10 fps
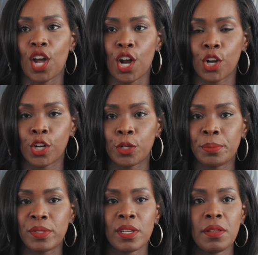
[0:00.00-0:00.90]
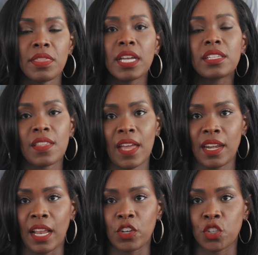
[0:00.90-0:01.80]
herbs, things of that
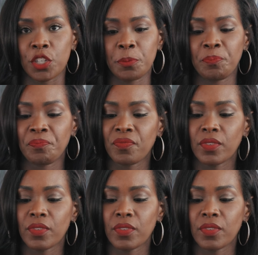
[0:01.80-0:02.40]
nature.